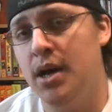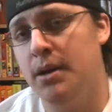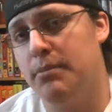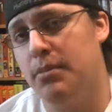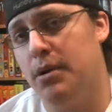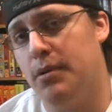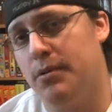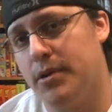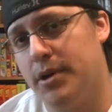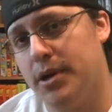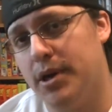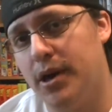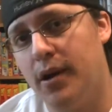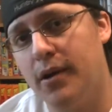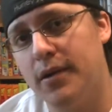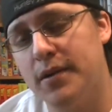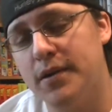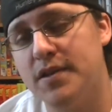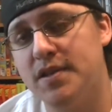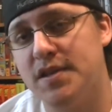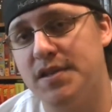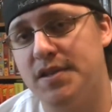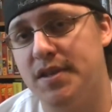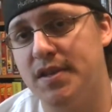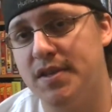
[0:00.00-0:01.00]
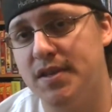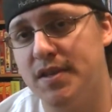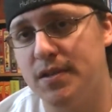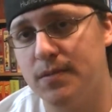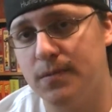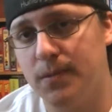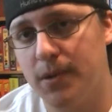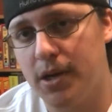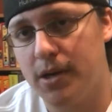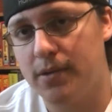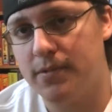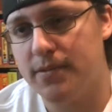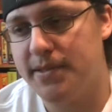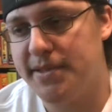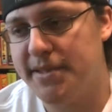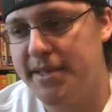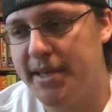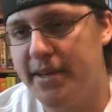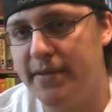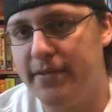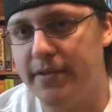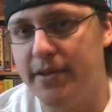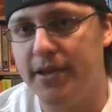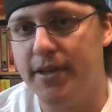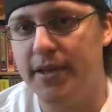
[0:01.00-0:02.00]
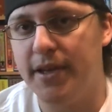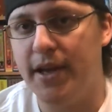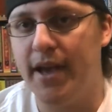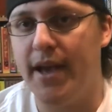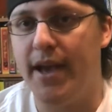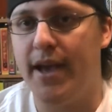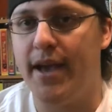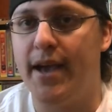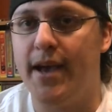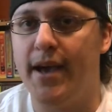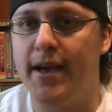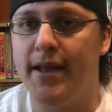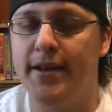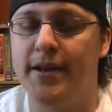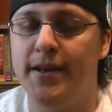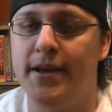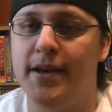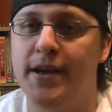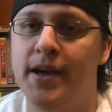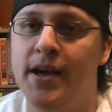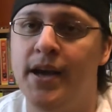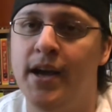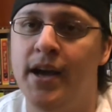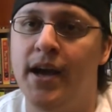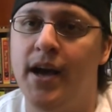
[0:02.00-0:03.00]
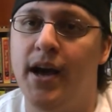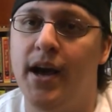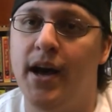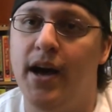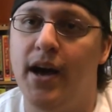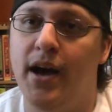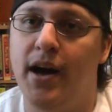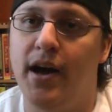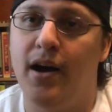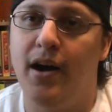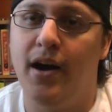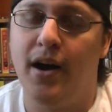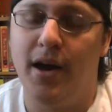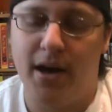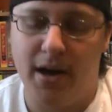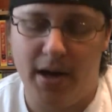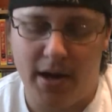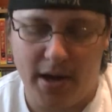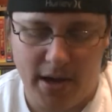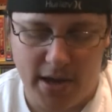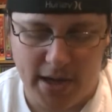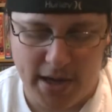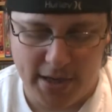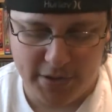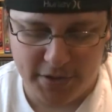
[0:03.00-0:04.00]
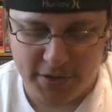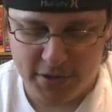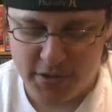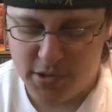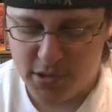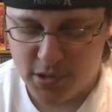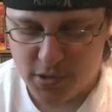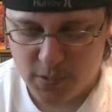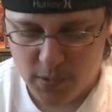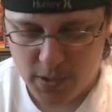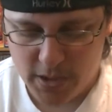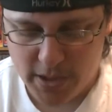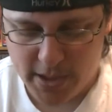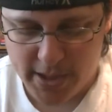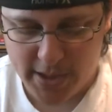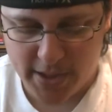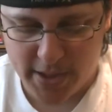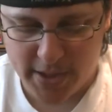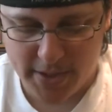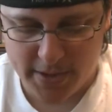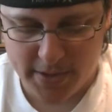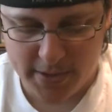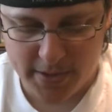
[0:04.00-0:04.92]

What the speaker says: But regardless, this is what I was given, and I took what I